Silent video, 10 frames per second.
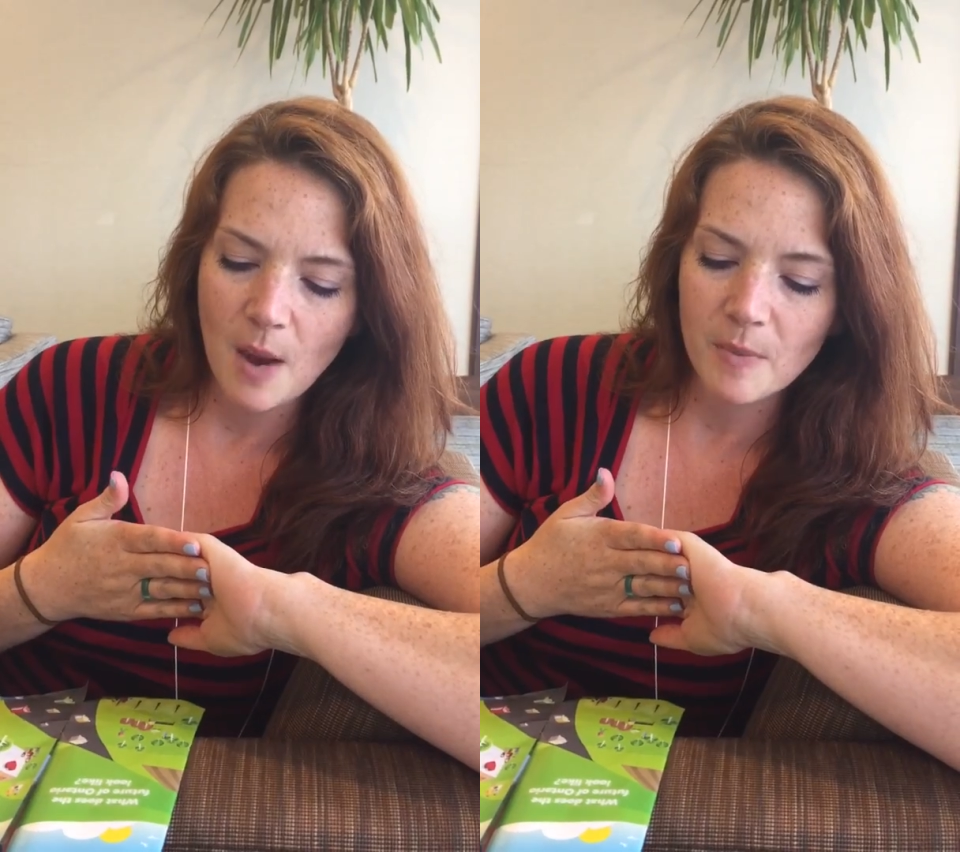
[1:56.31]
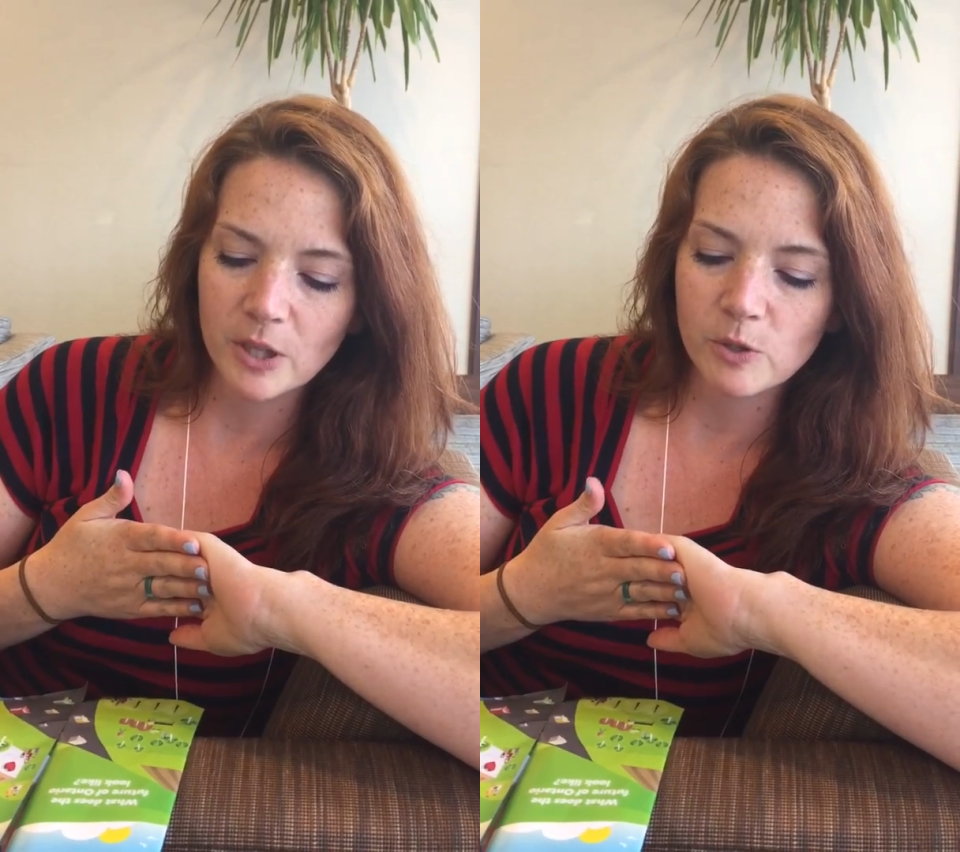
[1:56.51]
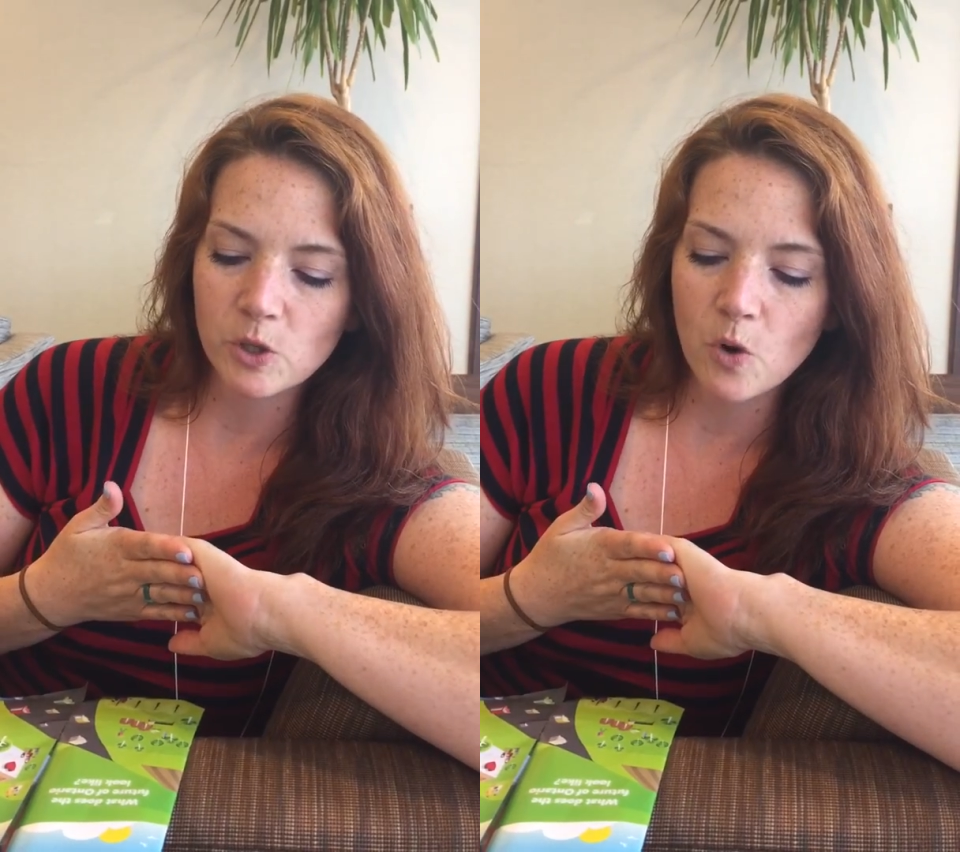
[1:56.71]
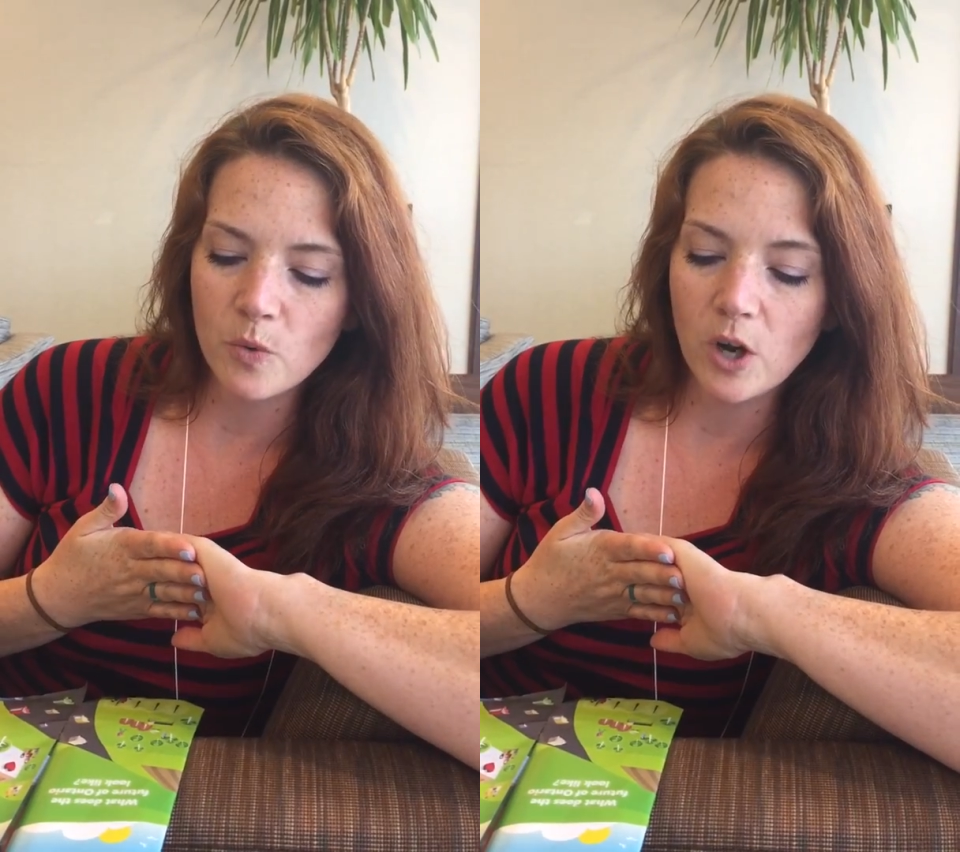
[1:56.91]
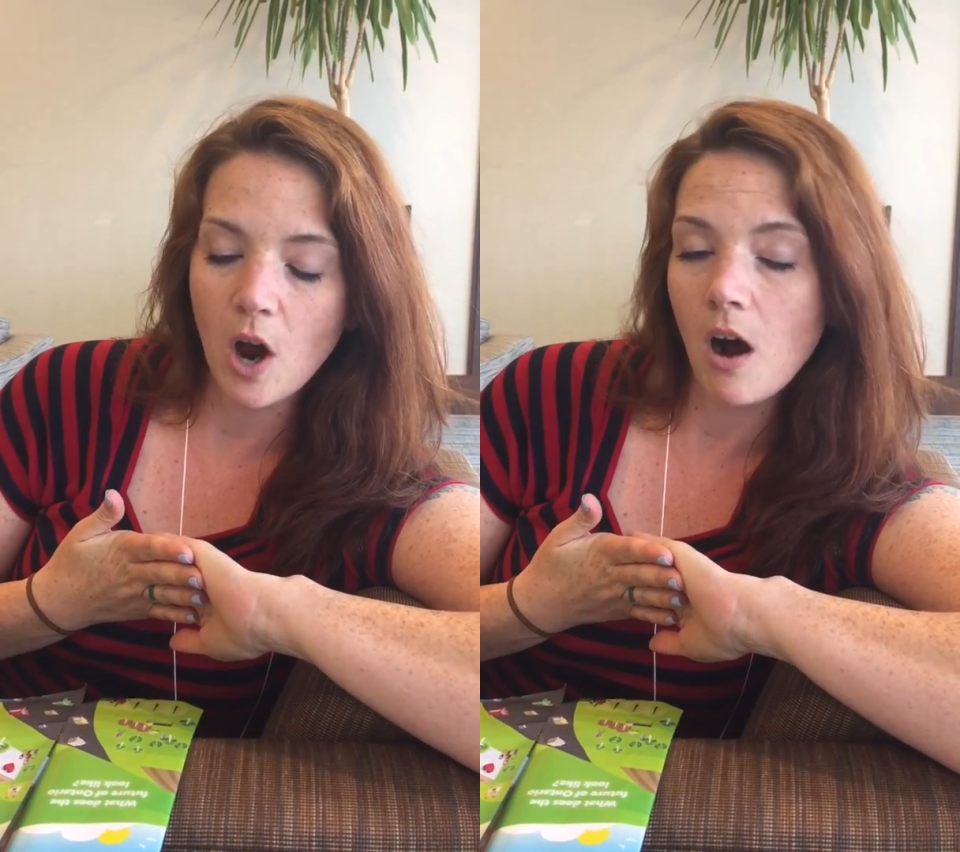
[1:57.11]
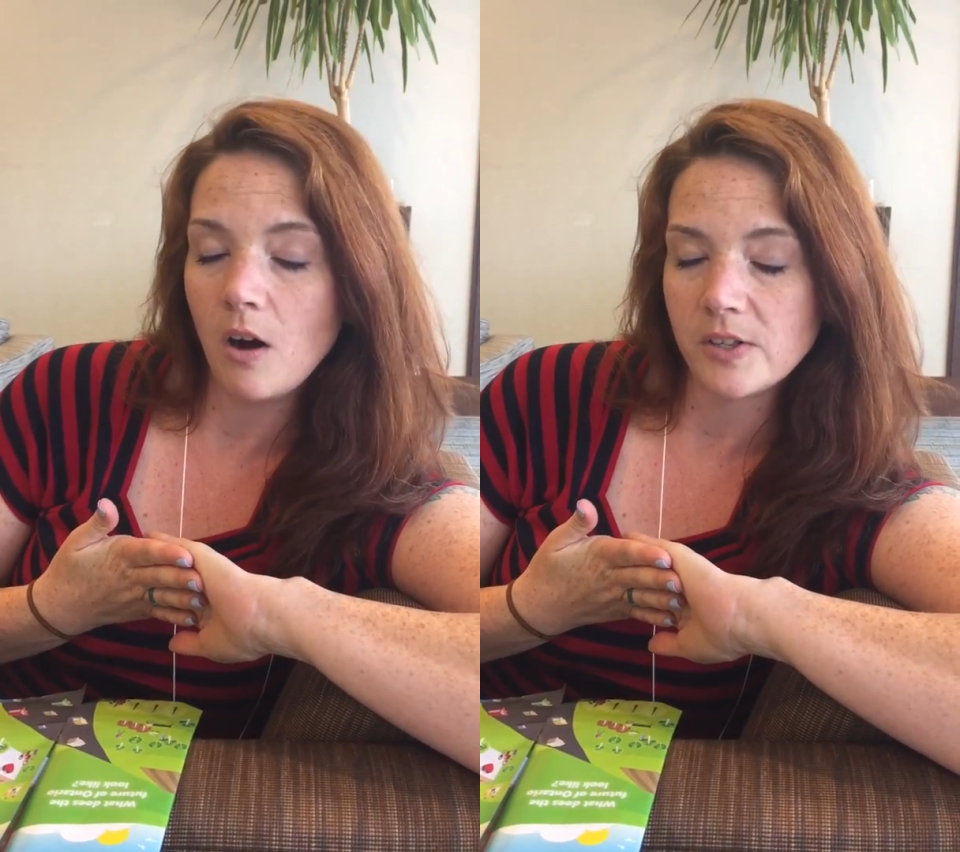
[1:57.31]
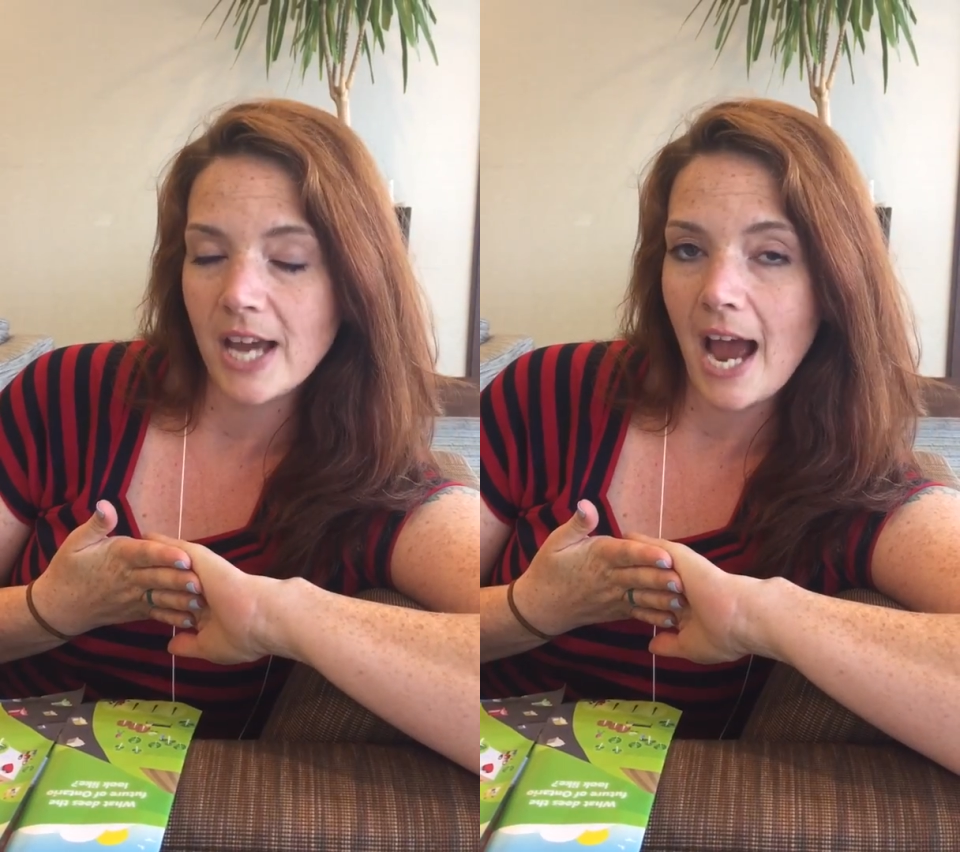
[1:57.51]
but there was no real call to